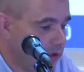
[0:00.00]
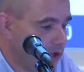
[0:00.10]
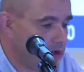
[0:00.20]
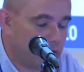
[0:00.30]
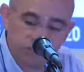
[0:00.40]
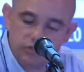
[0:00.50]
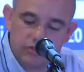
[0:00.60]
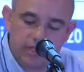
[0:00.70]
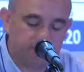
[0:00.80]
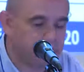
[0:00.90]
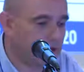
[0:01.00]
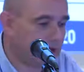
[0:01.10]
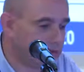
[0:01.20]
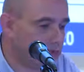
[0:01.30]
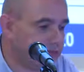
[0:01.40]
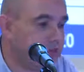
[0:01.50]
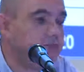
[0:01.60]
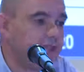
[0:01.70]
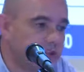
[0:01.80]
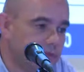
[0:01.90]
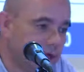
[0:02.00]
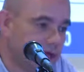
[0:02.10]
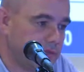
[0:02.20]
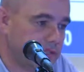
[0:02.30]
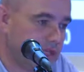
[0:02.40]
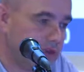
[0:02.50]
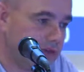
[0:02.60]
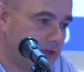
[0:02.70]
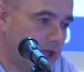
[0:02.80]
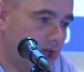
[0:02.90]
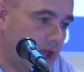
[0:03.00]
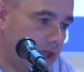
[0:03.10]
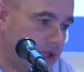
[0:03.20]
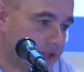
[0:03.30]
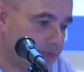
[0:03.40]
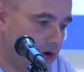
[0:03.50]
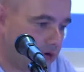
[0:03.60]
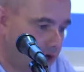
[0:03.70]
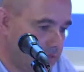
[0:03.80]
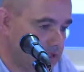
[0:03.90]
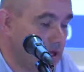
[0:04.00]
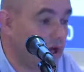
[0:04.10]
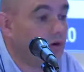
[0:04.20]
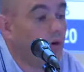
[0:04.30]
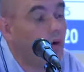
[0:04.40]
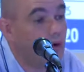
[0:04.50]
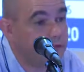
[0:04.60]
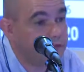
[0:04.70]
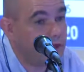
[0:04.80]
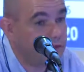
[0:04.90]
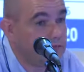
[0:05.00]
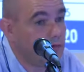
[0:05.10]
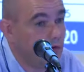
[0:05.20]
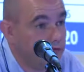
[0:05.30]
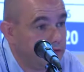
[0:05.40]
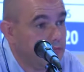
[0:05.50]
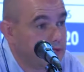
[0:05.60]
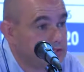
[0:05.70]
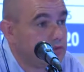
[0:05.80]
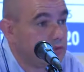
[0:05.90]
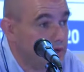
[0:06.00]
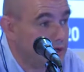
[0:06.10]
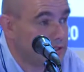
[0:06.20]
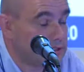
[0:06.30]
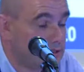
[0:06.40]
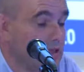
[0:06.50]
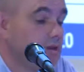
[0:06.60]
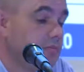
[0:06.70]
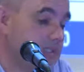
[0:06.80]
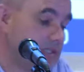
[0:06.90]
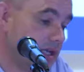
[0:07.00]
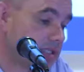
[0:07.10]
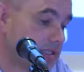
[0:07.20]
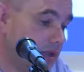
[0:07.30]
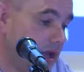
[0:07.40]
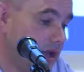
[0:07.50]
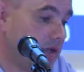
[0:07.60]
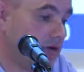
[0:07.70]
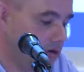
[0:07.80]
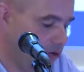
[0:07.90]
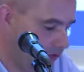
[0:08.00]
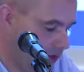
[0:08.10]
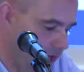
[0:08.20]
where according to the guide, there were 15 departments delivering LIS programs, and all of them offer master degrees, but just nine offer